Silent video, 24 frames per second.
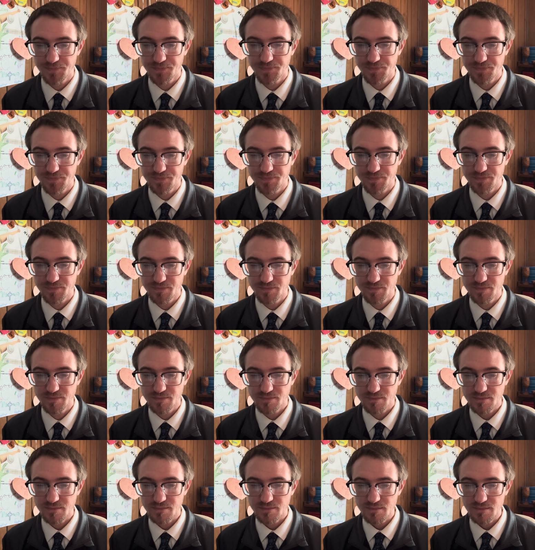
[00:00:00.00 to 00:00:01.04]

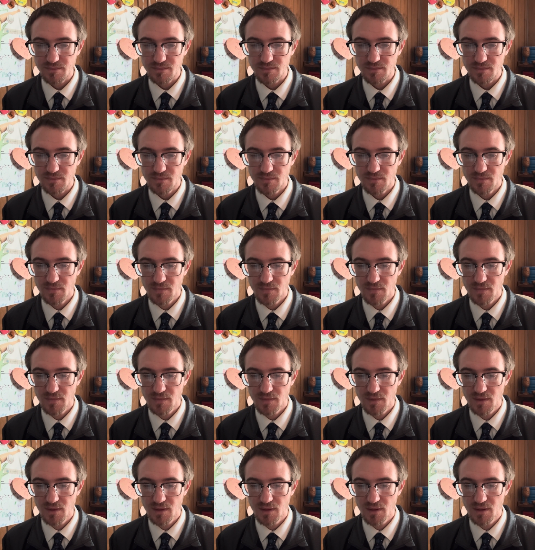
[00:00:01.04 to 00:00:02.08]

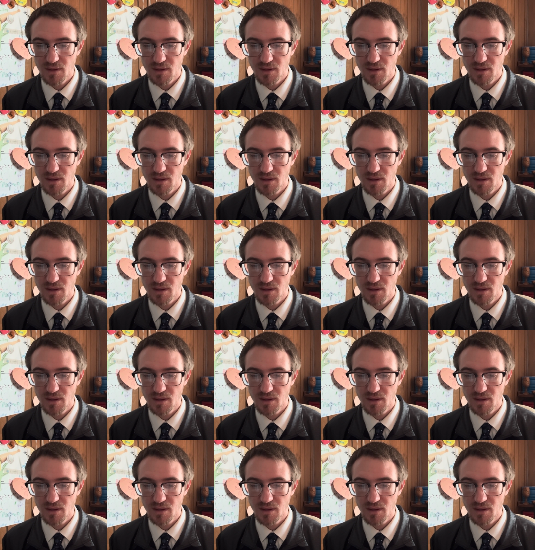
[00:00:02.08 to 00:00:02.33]
Nothing is said.